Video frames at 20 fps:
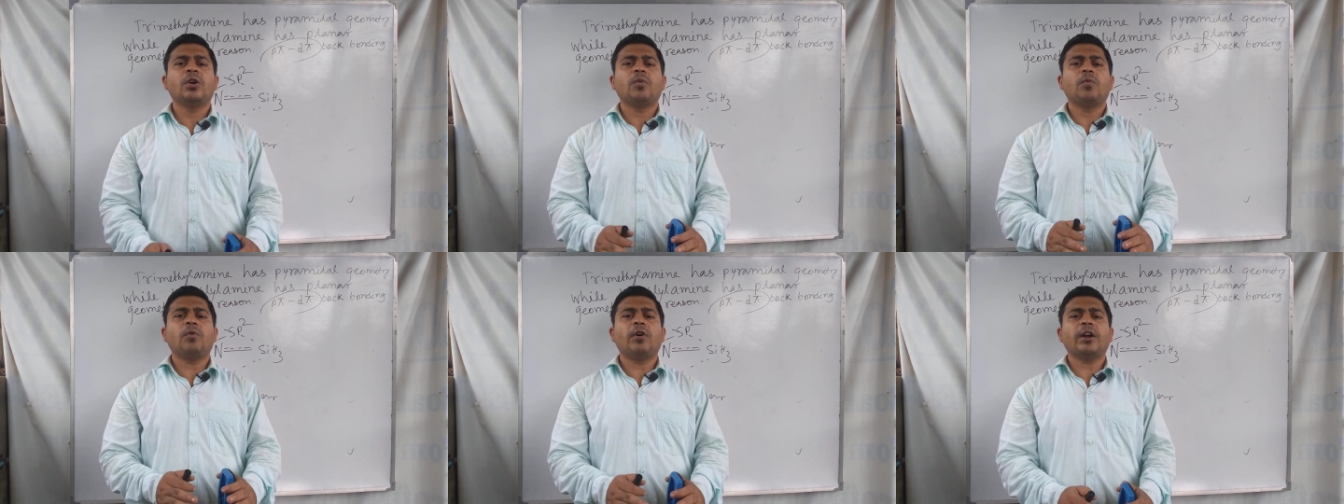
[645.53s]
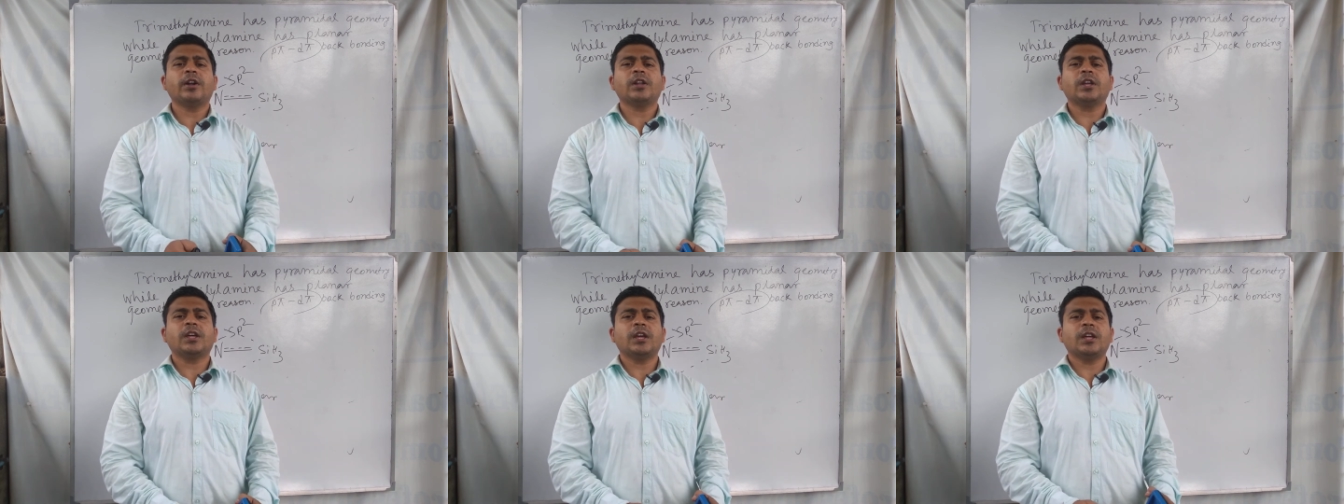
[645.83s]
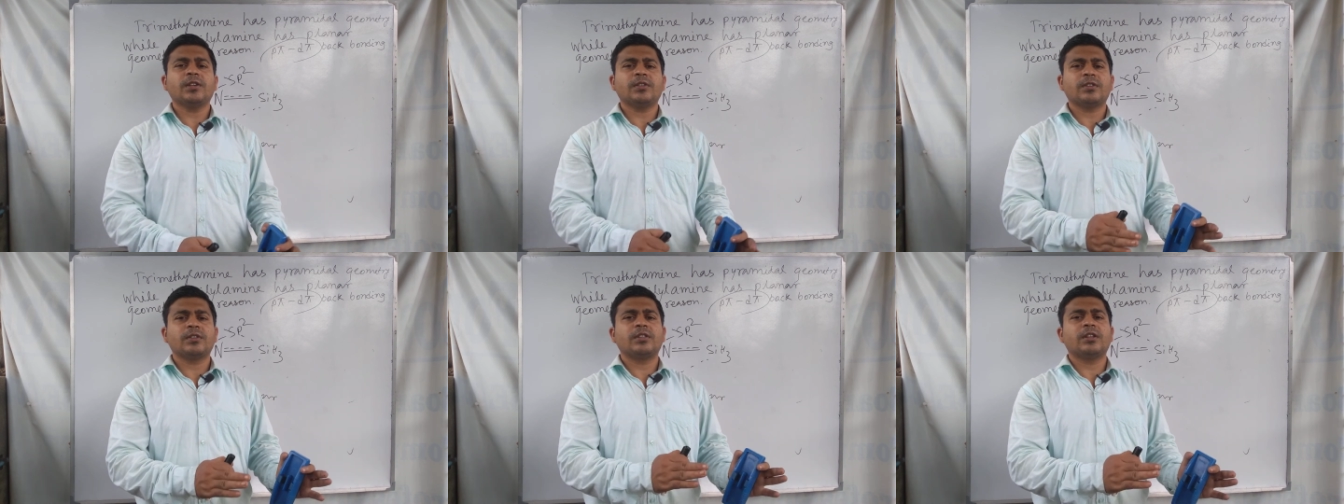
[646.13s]
One
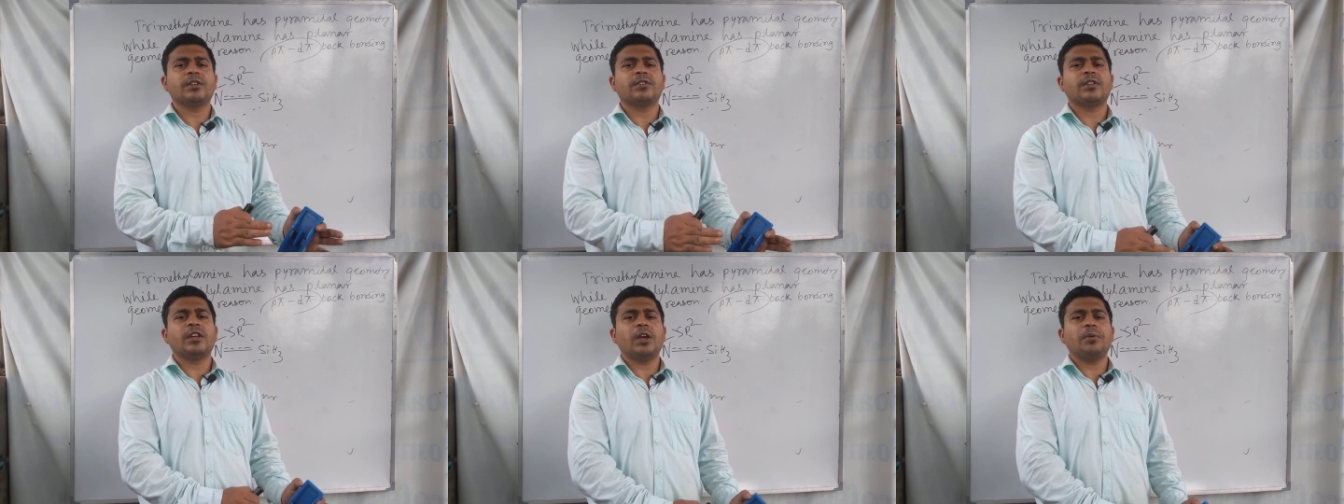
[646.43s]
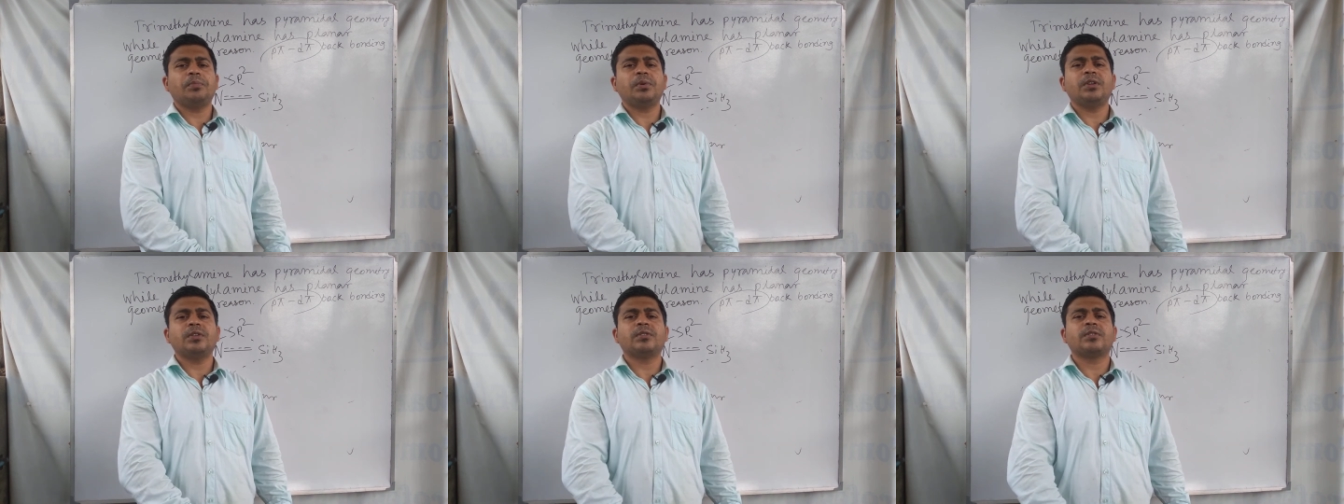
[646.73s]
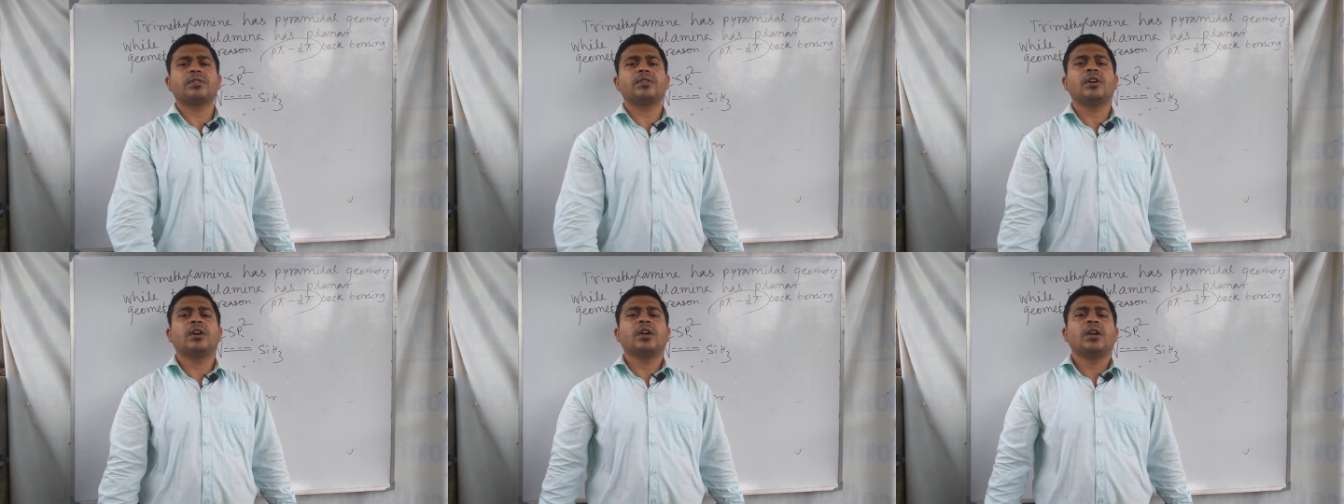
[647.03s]
case the shape
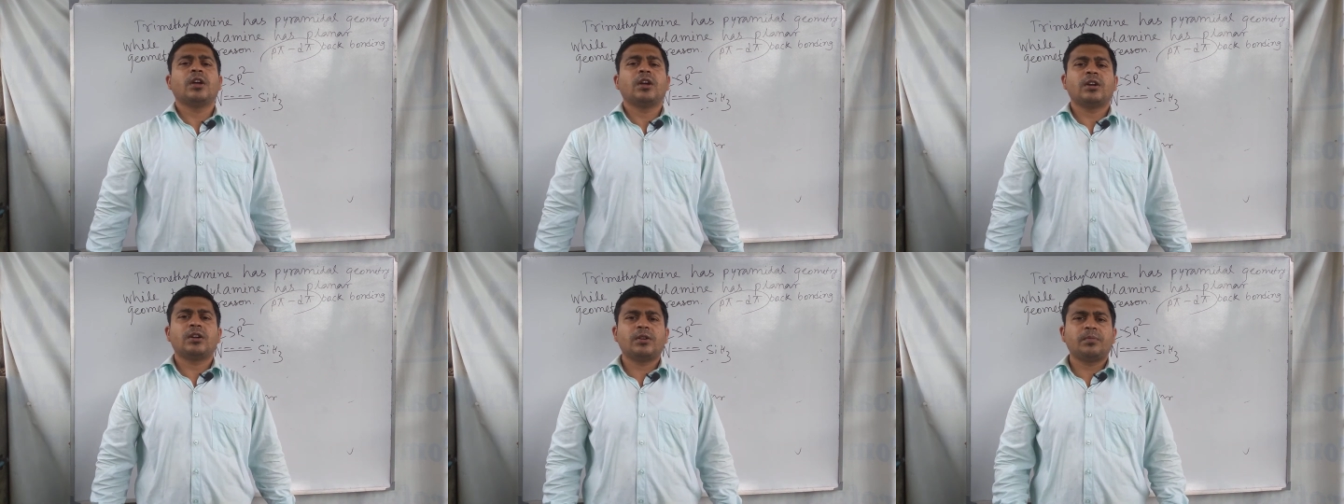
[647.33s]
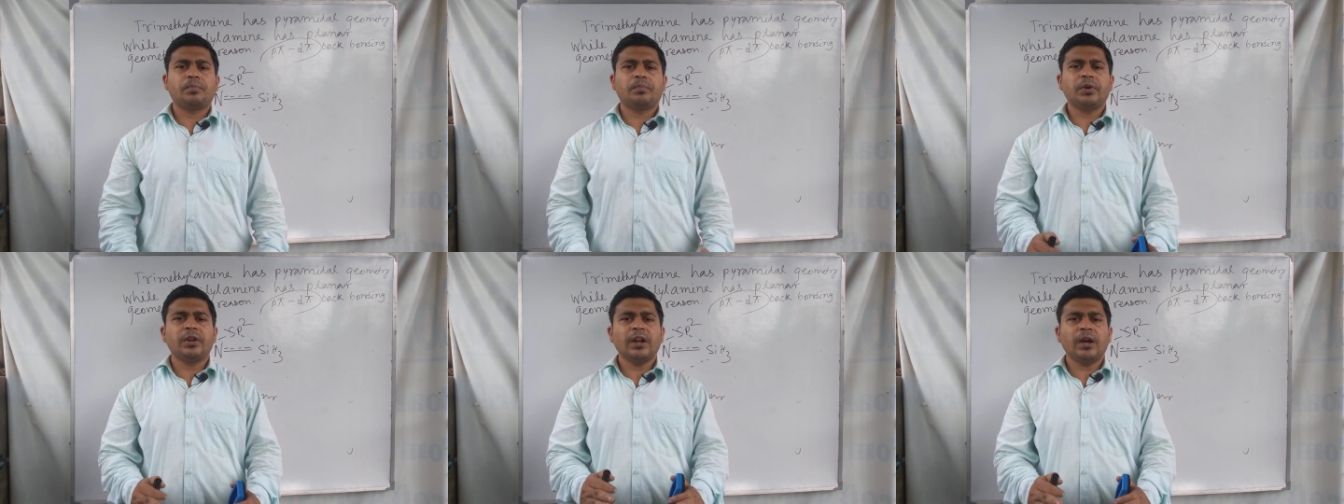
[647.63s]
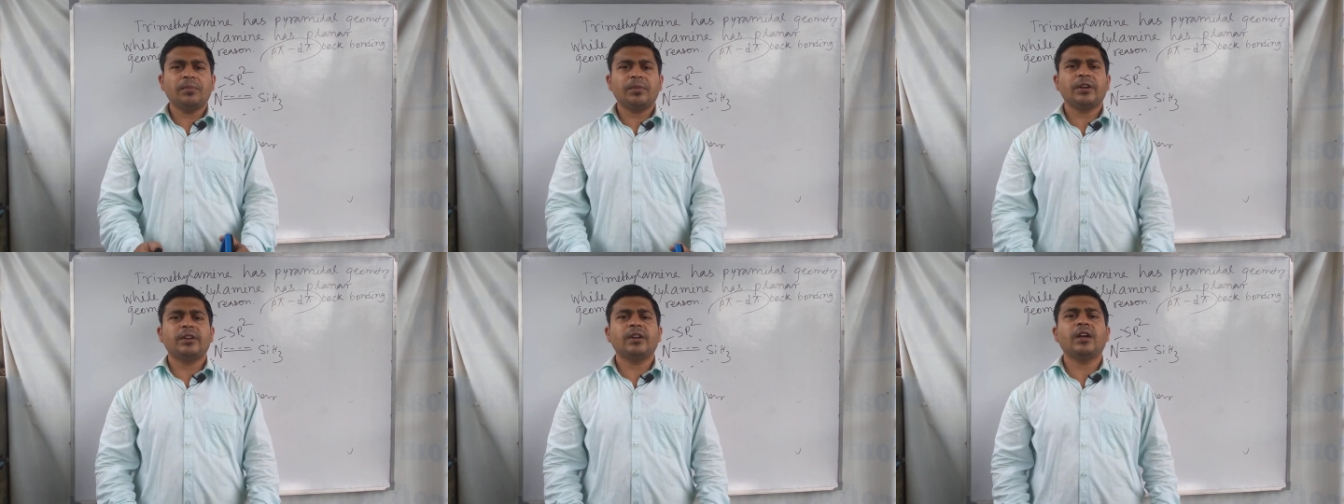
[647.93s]
is
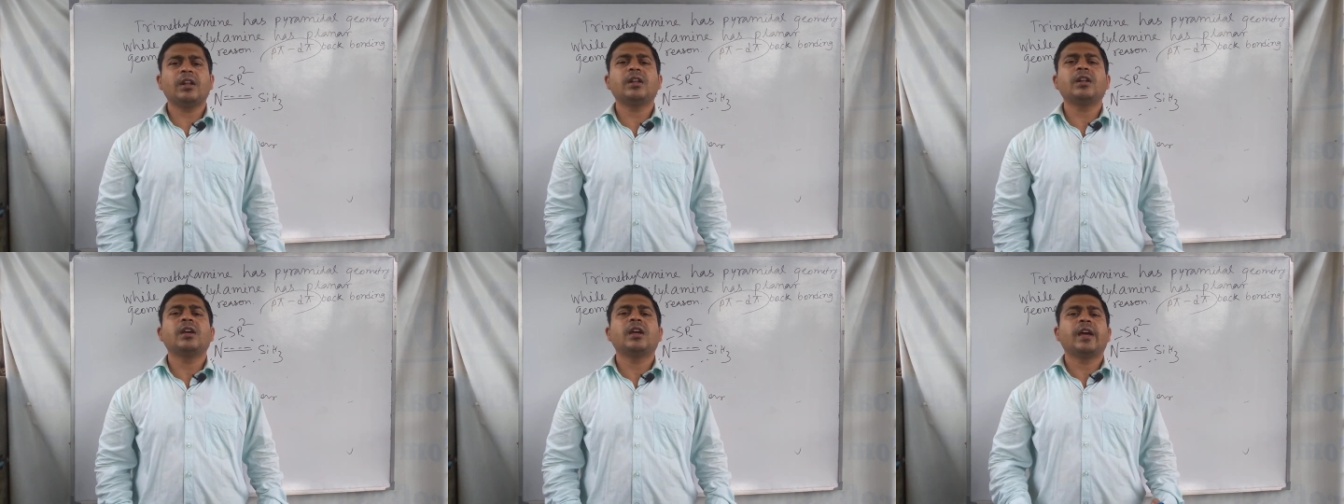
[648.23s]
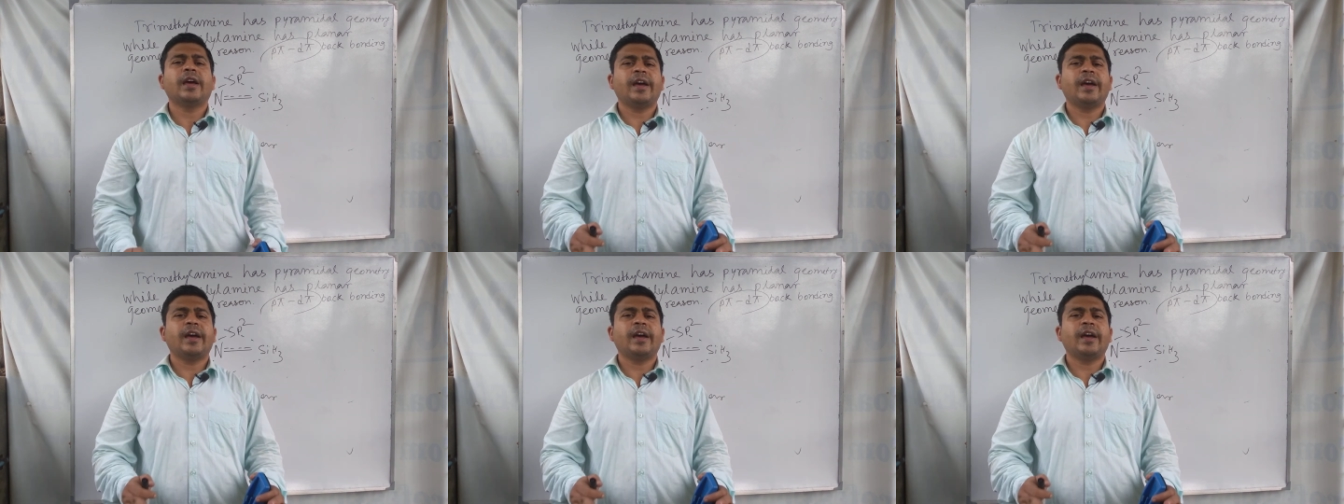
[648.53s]
pyramidal